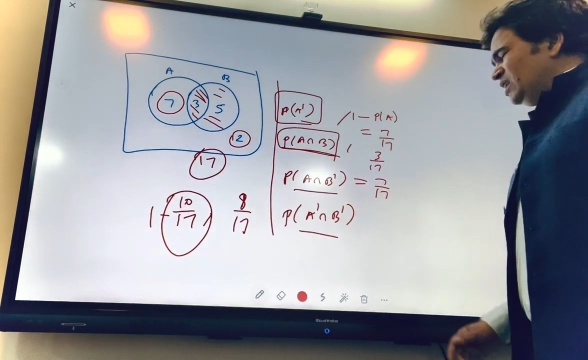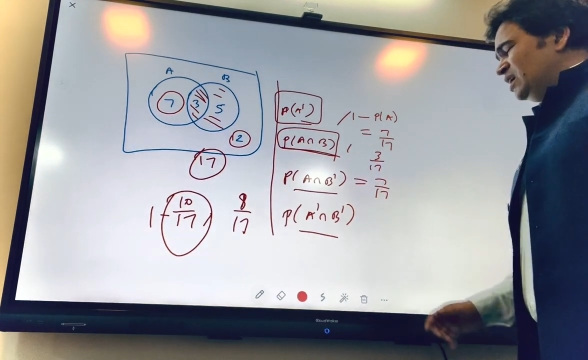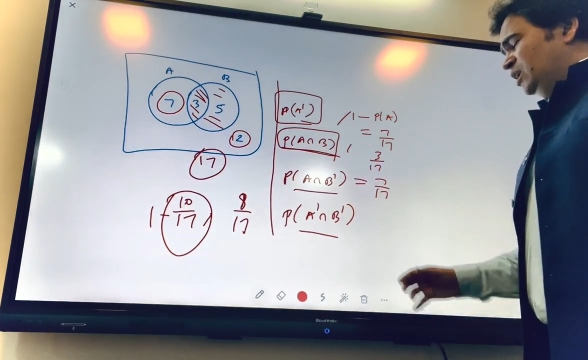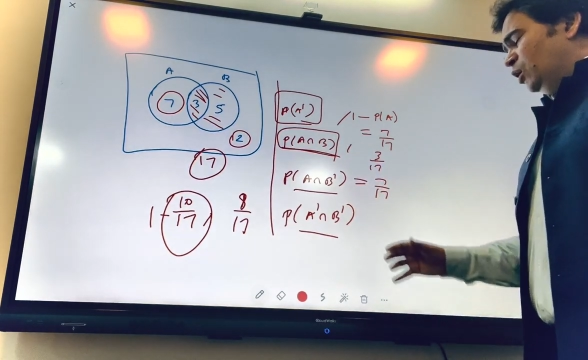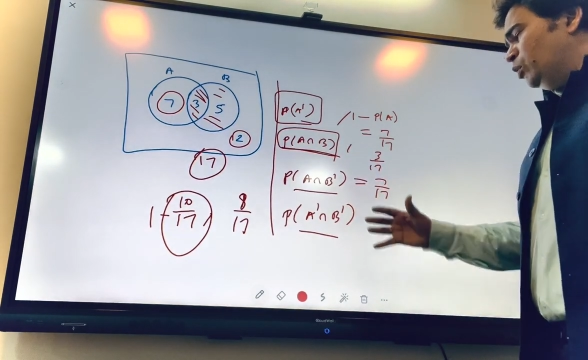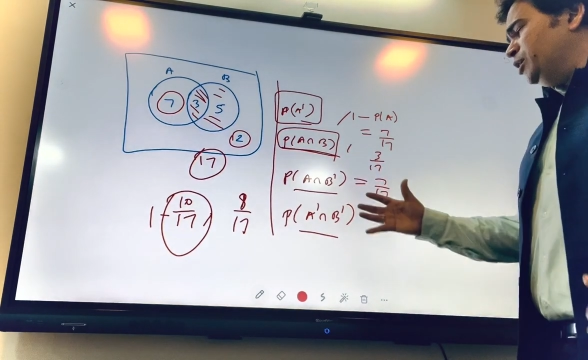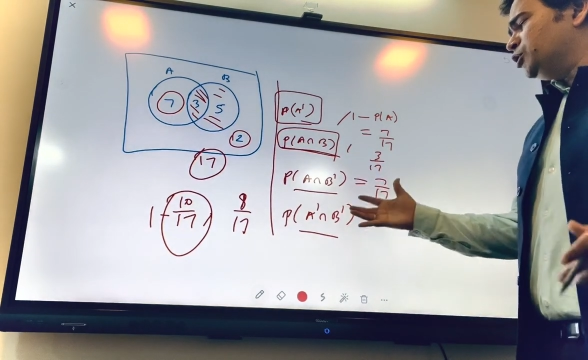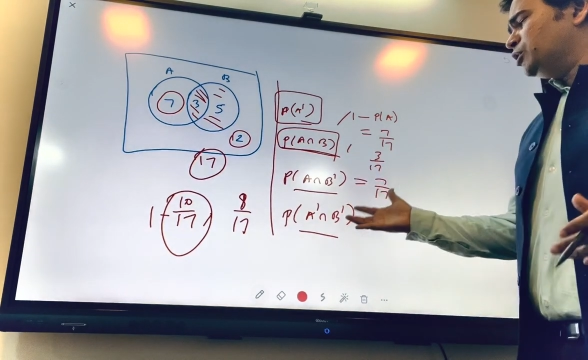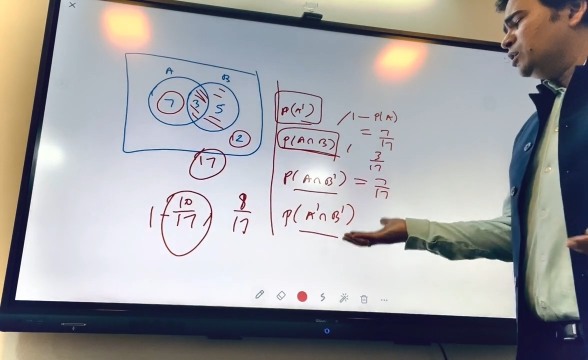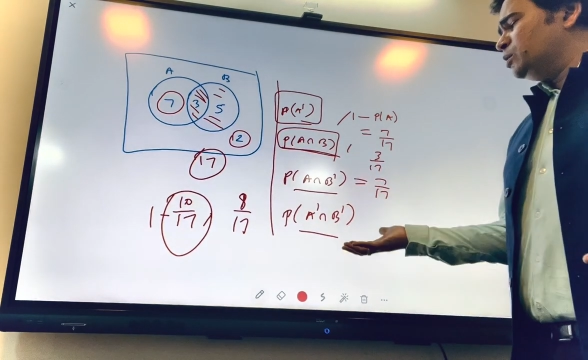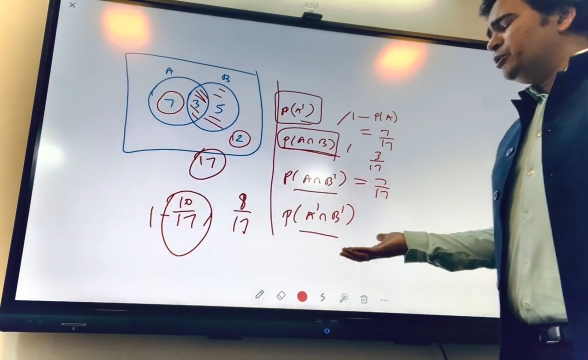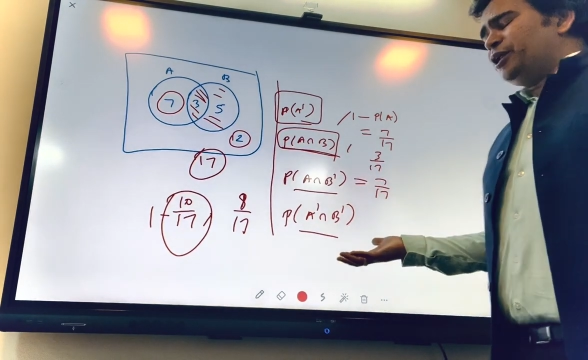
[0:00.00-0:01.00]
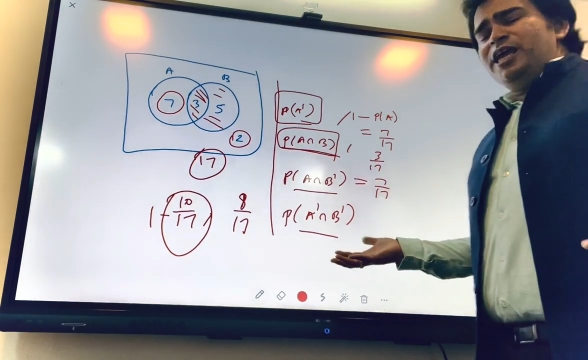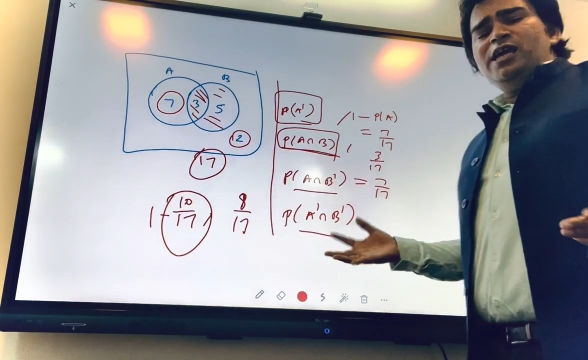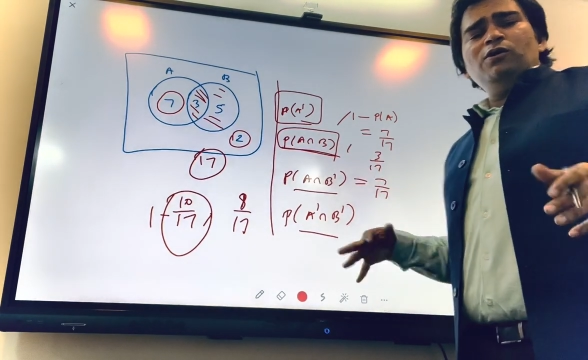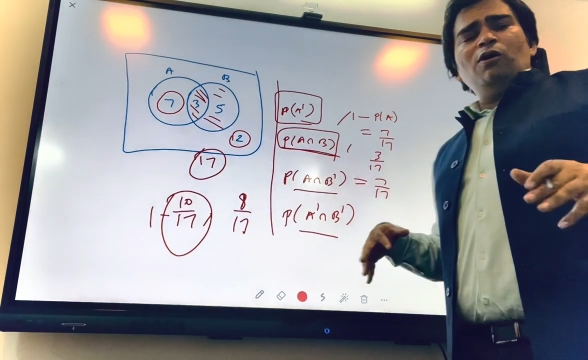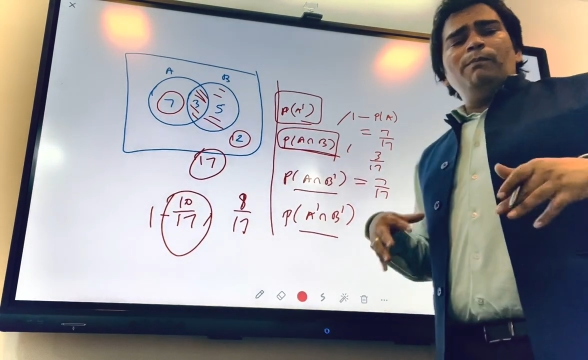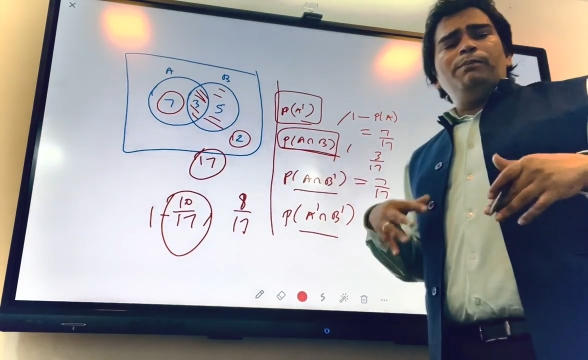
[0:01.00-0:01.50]
Now when you talk about A
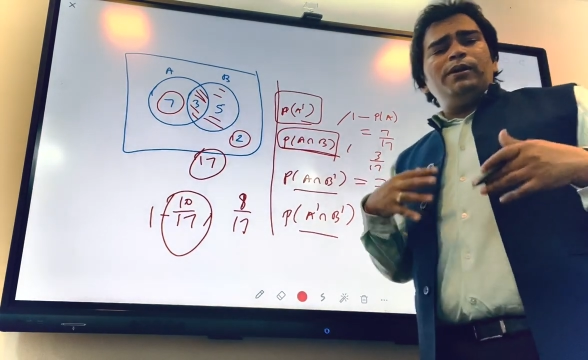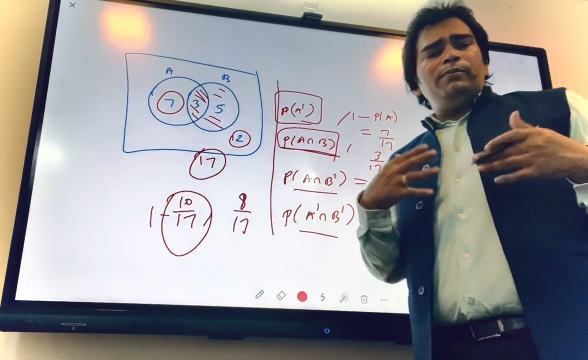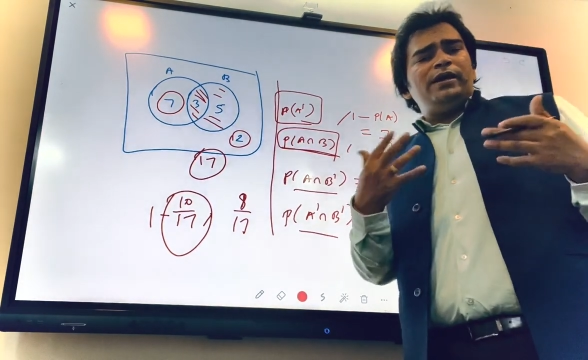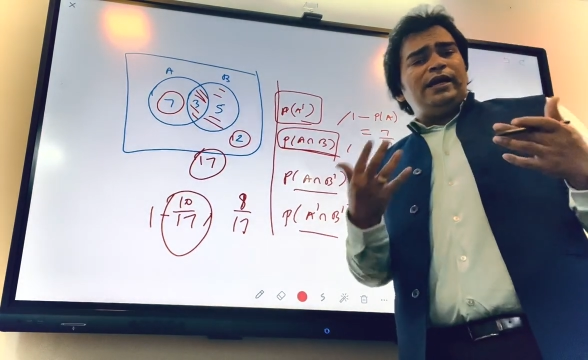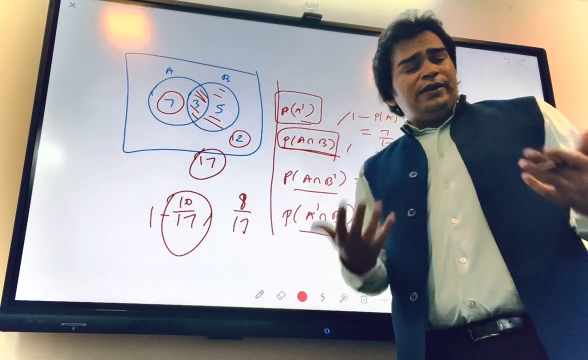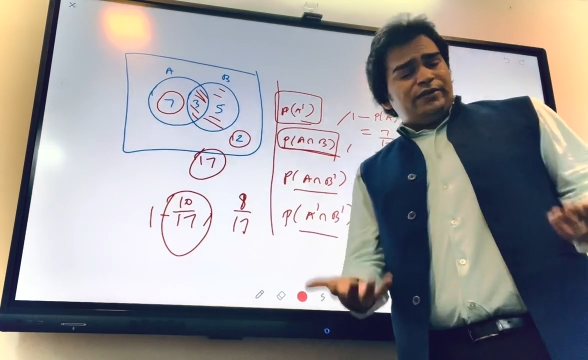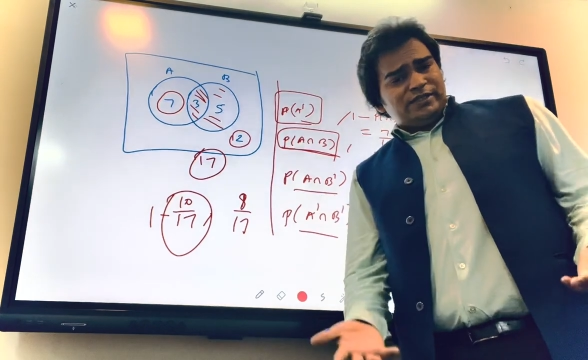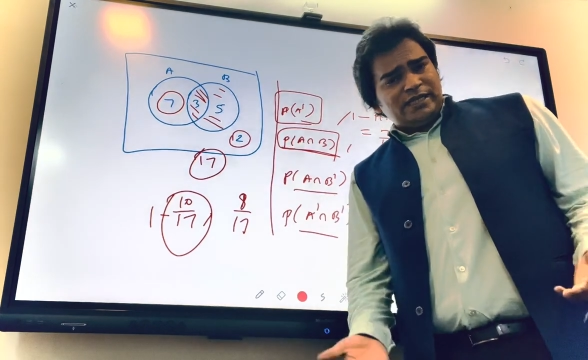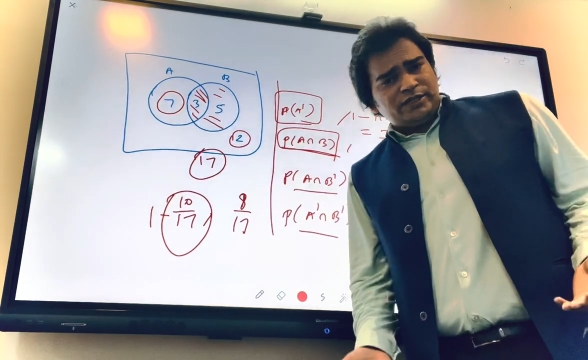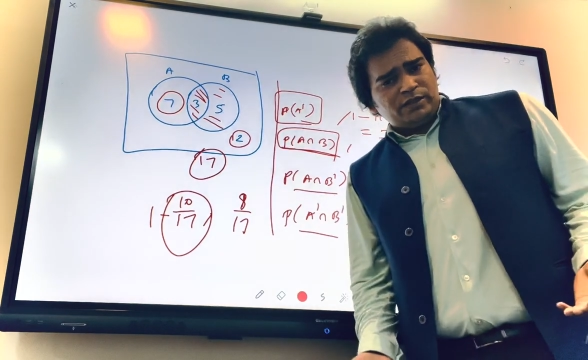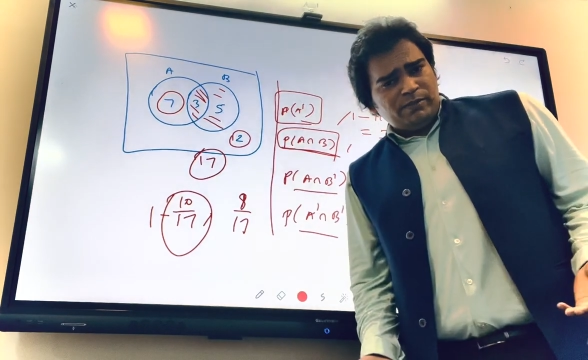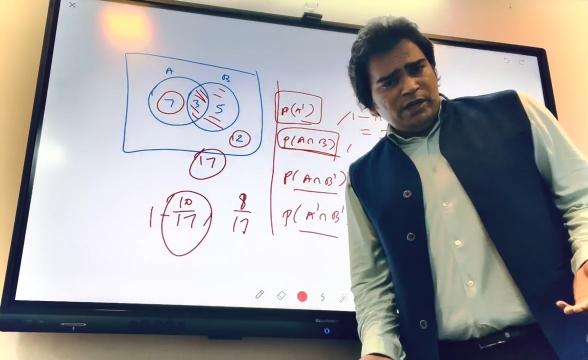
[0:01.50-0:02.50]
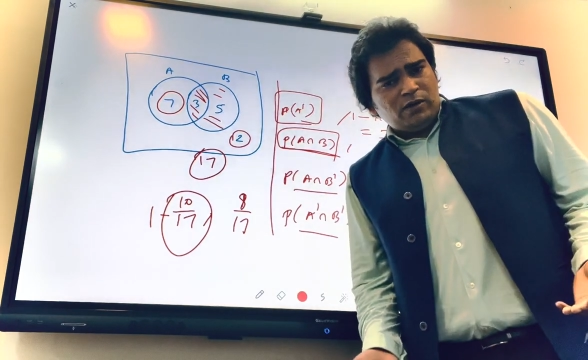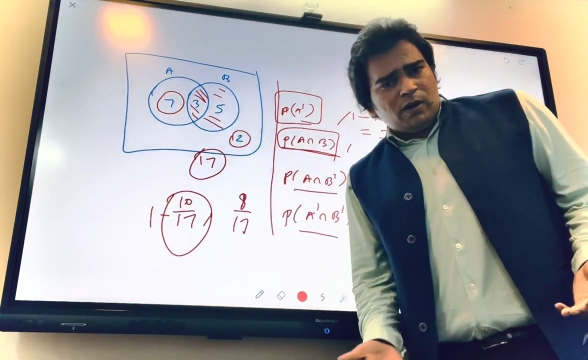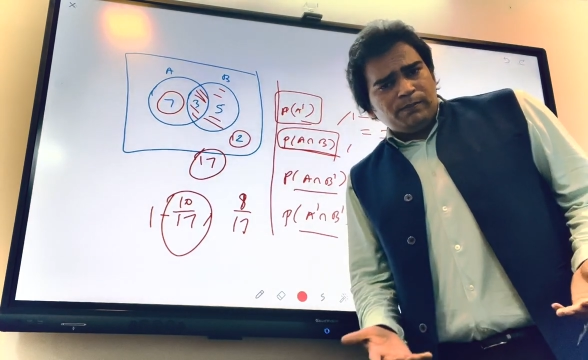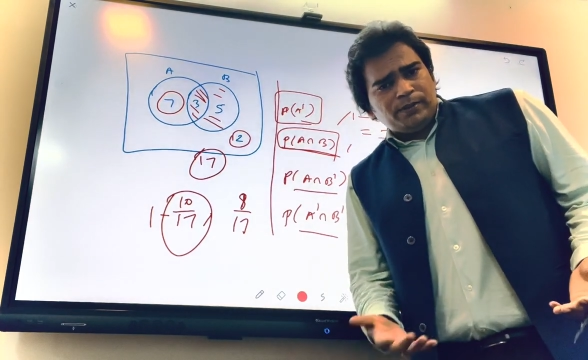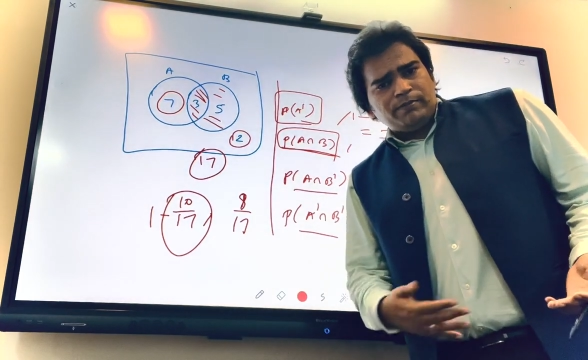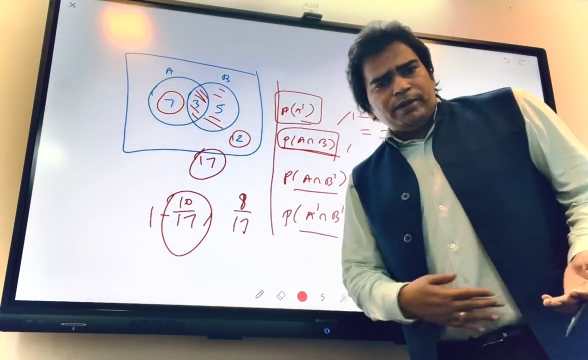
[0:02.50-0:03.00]
complement intersection B
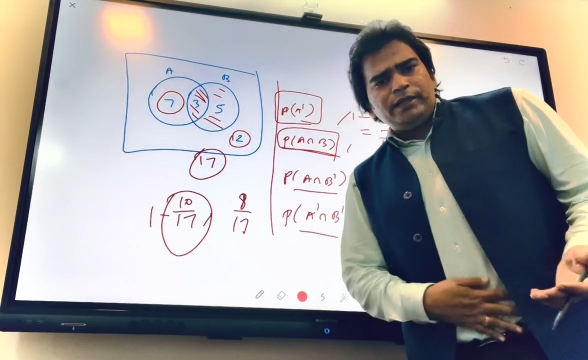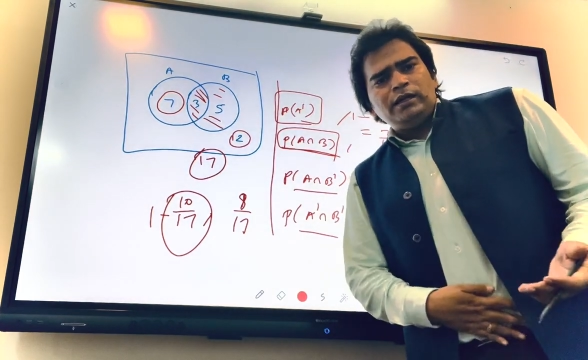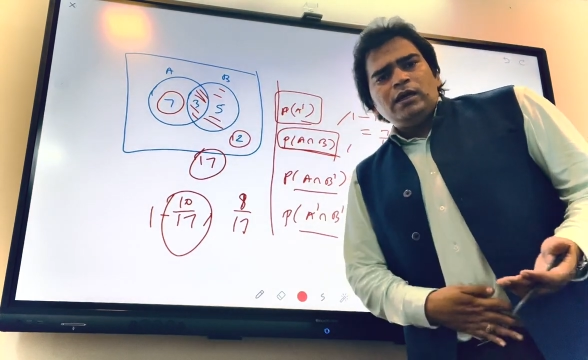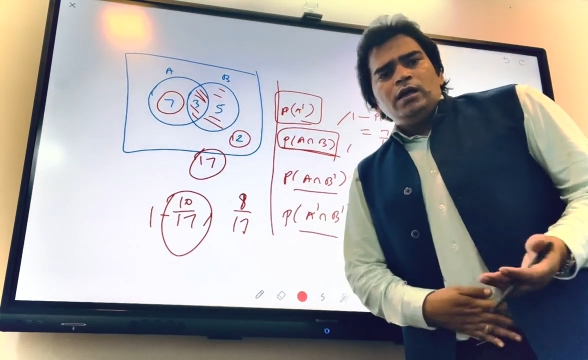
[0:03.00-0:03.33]
complement,